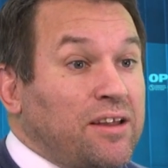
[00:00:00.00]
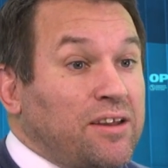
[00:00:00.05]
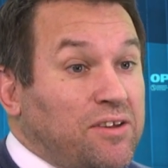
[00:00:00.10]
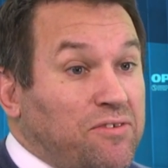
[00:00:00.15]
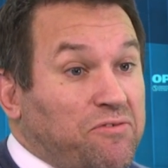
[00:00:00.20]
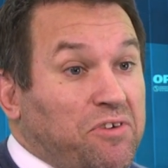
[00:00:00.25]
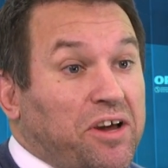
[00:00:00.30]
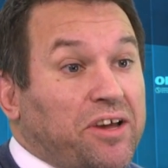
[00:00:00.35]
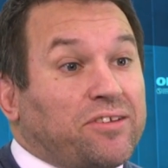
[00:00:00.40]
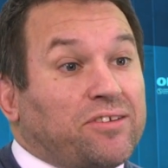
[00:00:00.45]

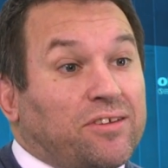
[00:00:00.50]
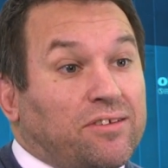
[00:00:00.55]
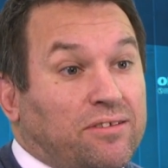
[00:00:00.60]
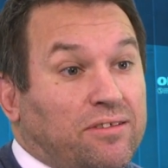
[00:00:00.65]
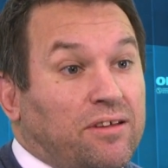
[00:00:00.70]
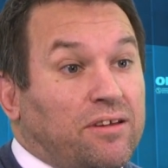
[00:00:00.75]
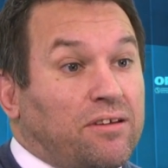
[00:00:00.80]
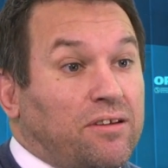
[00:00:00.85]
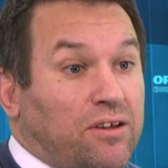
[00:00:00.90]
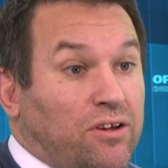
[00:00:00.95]
devices
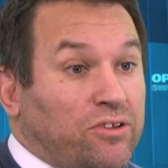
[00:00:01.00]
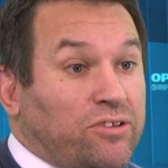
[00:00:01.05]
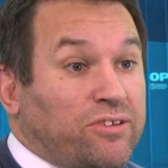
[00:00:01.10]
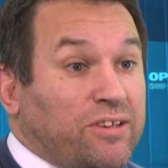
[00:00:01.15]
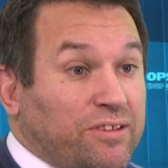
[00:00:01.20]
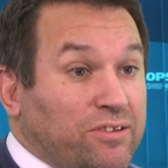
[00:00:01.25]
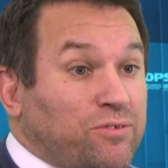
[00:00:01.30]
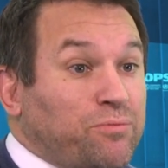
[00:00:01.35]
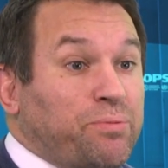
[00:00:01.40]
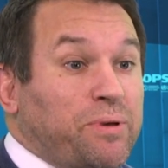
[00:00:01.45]
that
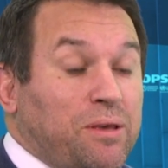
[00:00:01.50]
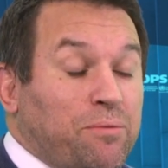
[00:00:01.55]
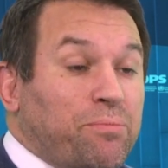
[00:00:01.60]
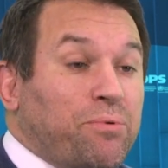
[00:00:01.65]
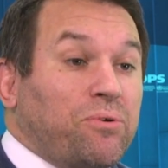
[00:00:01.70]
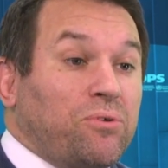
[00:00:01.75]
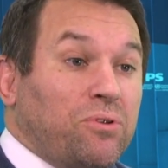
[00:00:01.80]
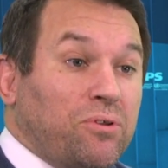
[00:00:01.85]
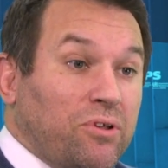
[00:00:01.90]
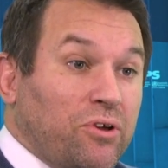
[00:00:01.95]
assist
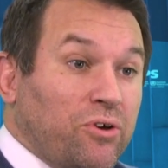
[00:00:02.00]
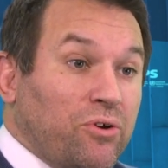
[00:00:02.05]
people